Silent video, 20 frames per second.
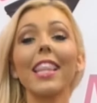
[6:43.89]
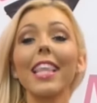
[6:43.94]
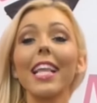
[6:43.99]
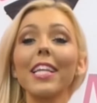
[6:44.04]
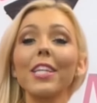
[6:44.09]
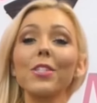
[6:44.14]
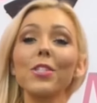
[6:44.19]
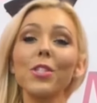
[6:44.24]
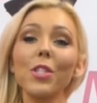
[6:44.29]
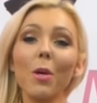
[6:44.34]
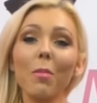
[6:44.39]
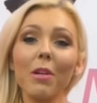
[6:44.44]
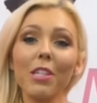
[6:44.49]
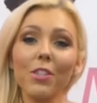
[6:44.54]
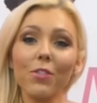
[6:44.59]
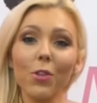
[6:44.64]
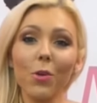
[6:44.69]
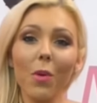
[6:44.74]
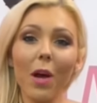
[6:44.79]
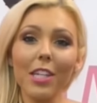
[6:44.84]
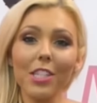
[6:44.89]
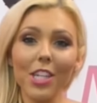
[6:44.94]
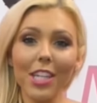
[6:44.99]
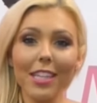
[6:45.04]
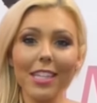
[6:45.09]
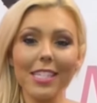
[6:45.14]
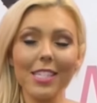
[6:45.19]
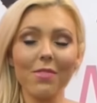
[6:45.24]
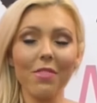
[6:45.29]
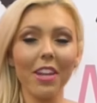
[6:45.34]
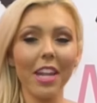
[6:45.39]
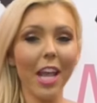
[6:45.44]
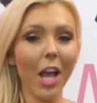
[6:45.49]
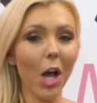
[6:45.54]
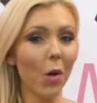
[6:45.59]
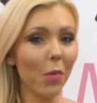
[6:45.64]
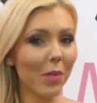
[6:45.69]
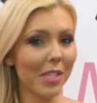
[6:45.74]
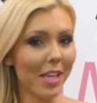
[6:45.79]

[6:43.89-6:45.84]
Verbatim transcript: Thank you so much for watching this video.